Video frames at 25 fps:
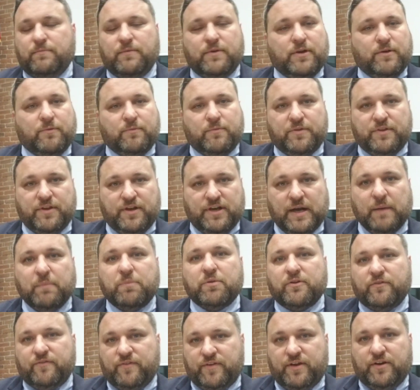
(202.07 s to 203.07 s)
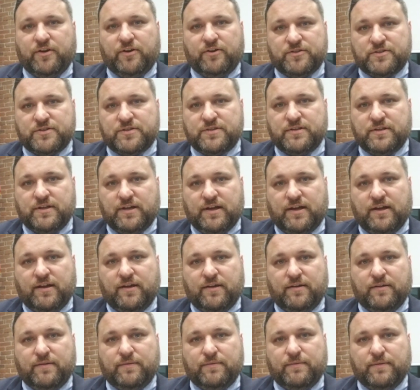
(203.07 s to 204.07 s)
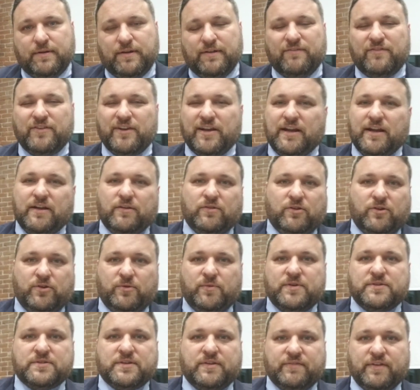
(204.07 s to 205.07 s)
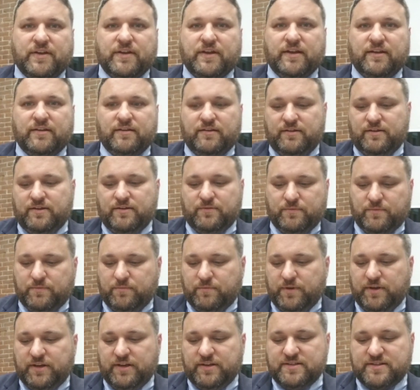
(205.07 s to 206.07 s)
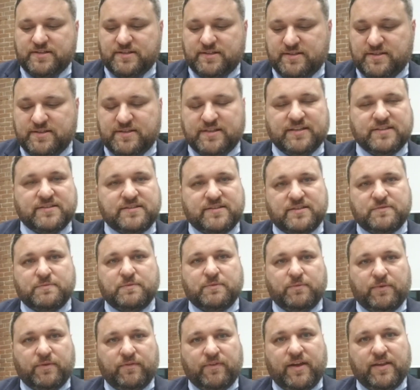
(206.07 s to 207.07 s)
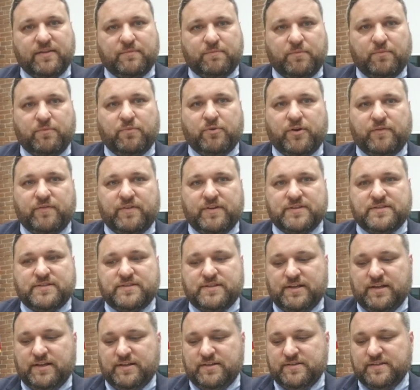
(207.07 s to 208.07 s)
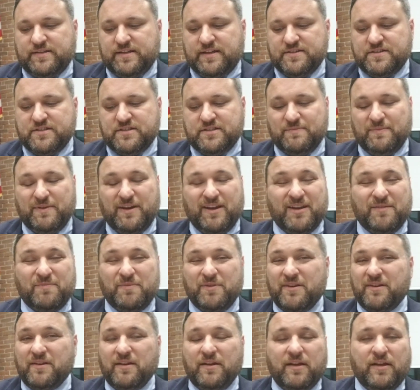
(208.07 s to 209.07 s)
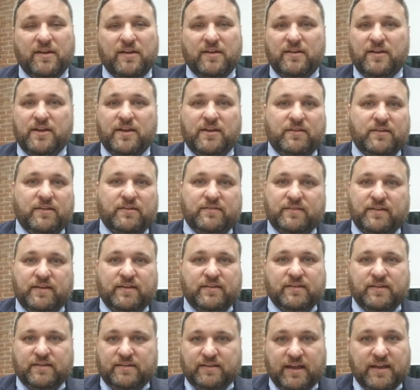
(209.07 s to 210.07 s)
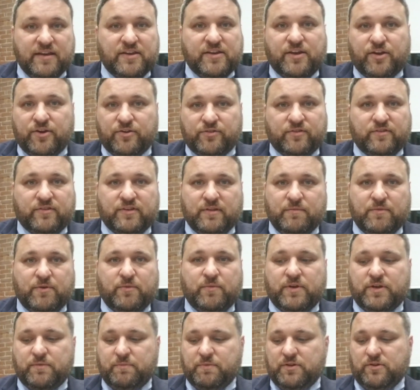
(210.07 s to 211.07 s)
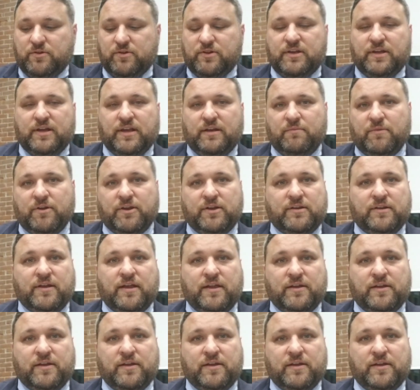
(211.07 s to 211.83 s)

Within a couple of years, I forget how long it was. We didn't discuss this, but we've had previous discussions about it. But say in like 10 years or something, we could be looking at $1 million